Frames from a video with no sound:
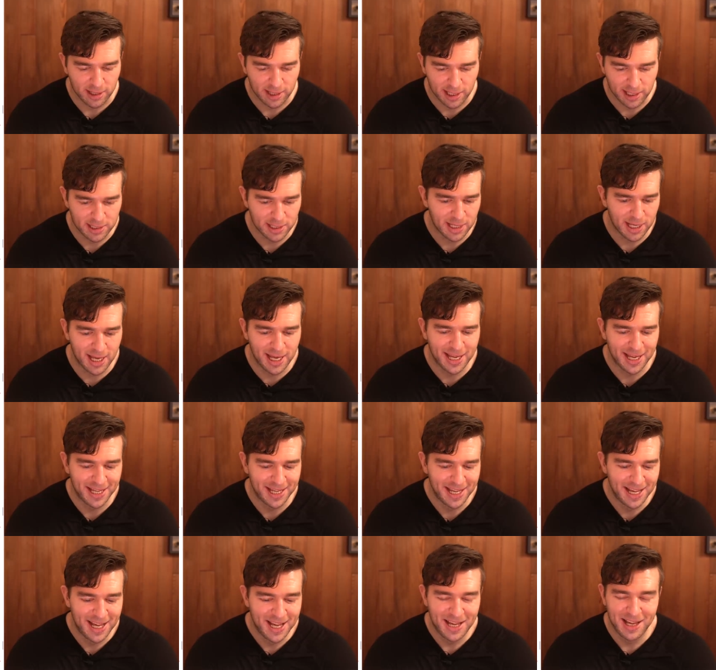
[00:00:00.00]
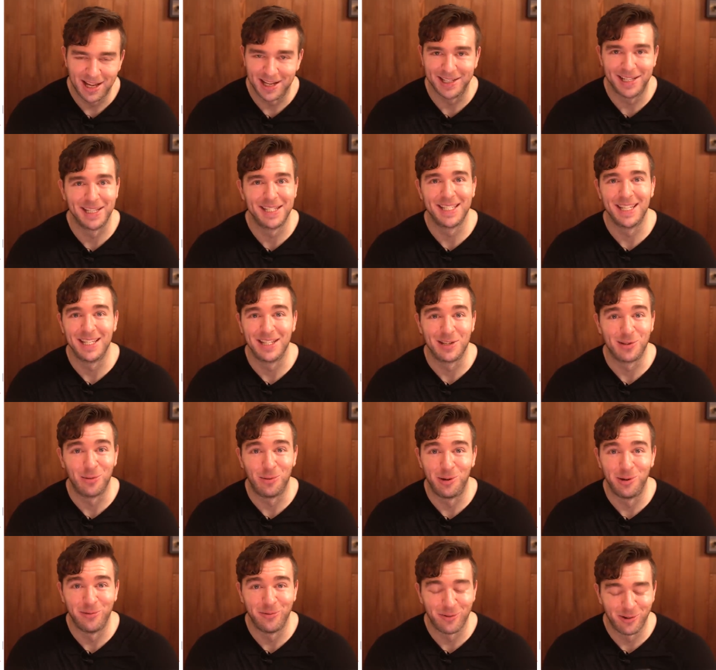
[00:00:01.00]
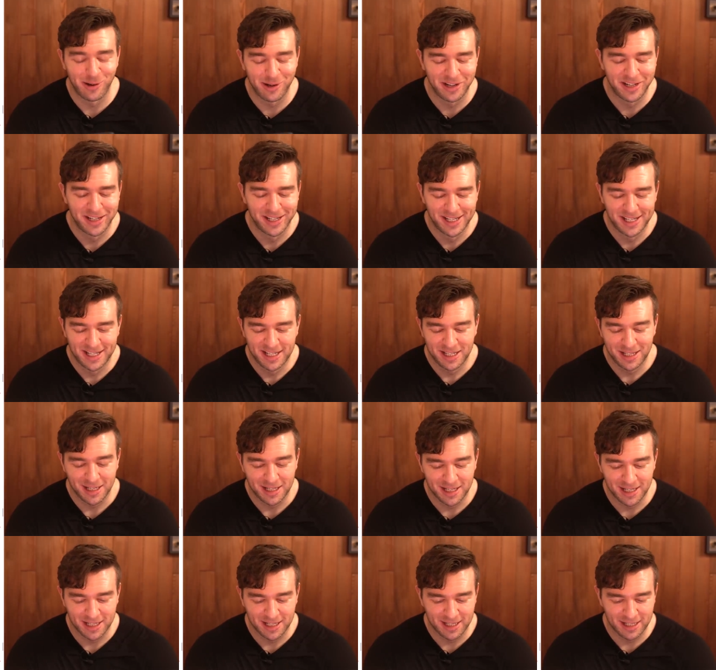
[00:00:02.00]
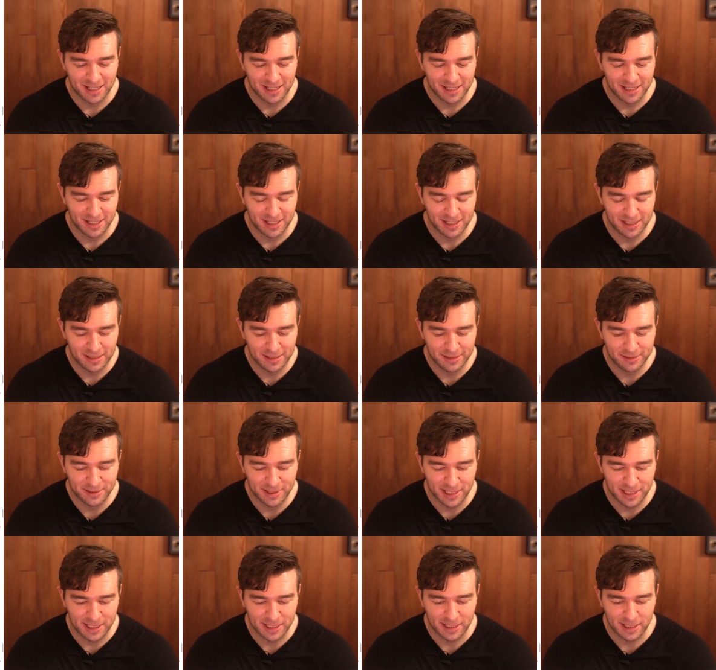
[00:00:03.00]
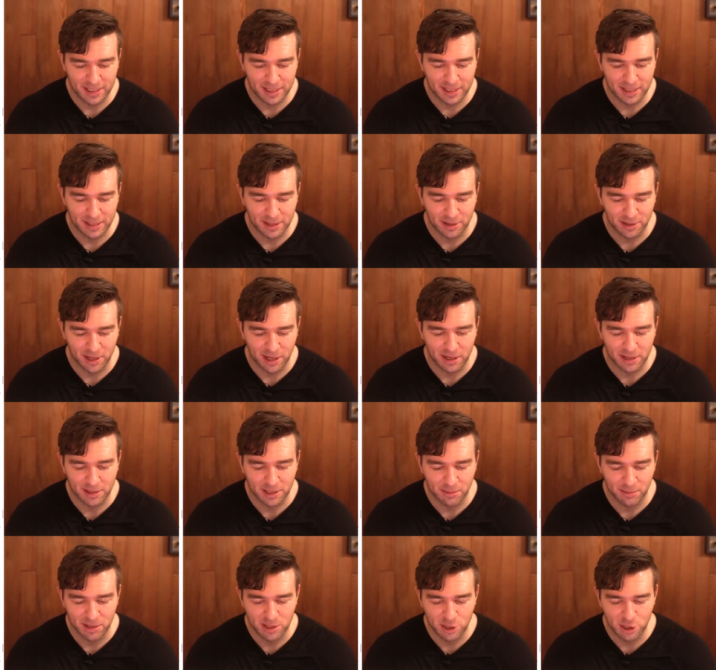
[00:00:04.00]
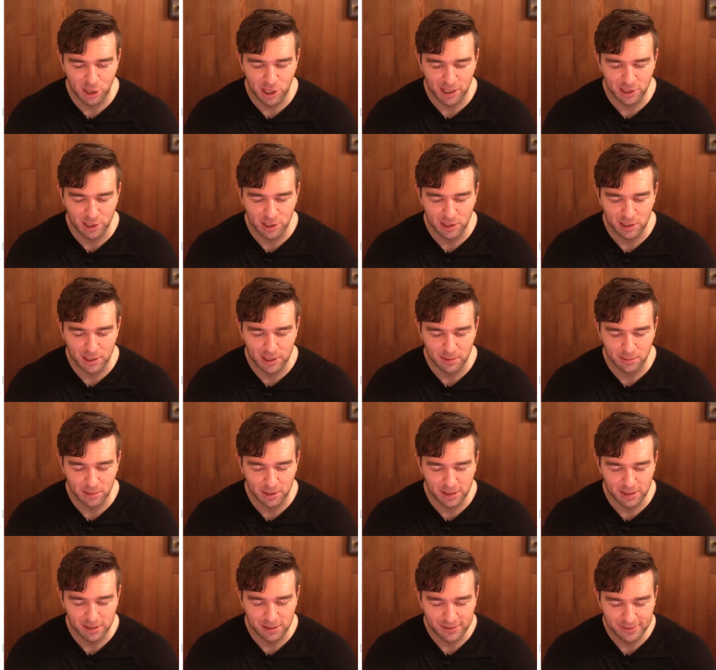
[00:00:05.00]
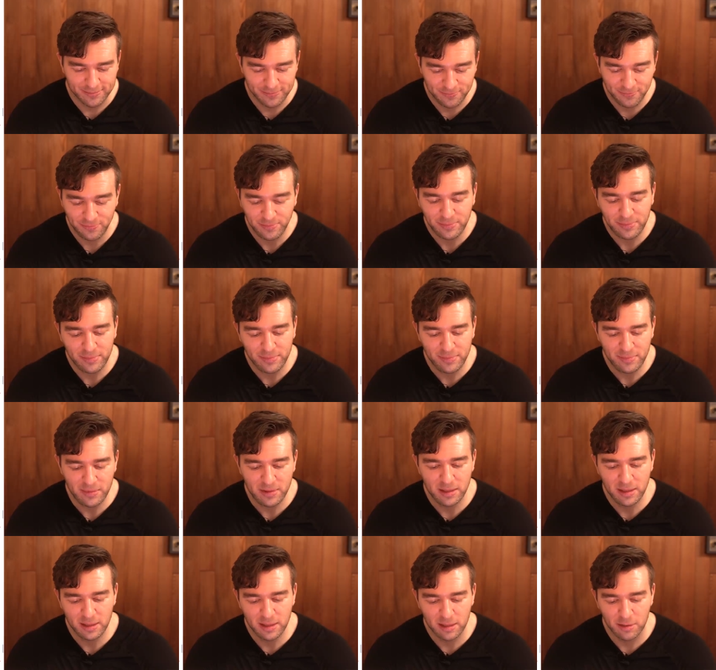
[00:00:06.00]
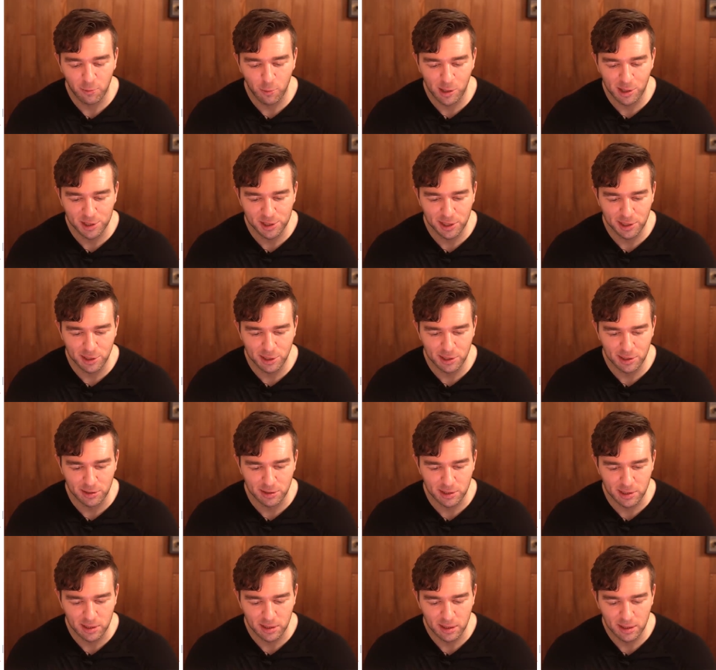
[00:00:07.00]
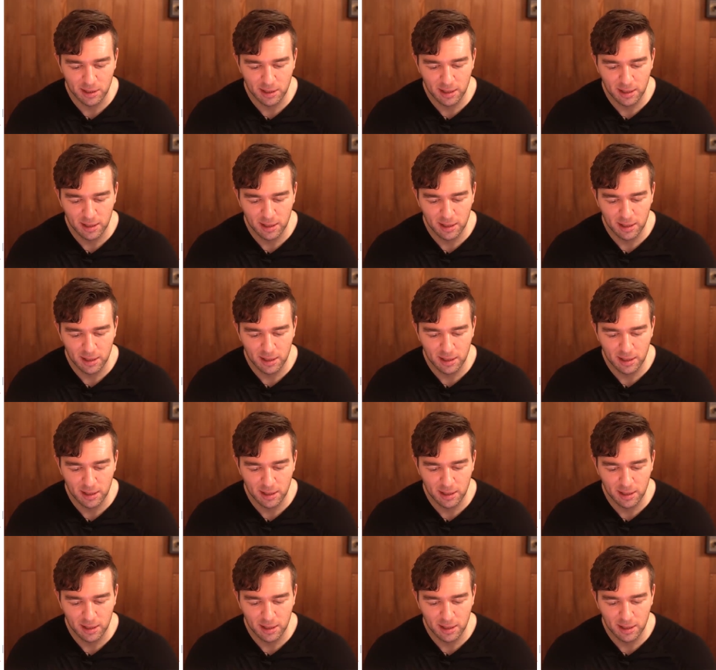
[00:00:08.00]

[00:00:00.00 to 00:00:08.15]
I guess. That, I guess that's sort of one. Uh, let's see. Okay, some injection symbols. Where's the juice?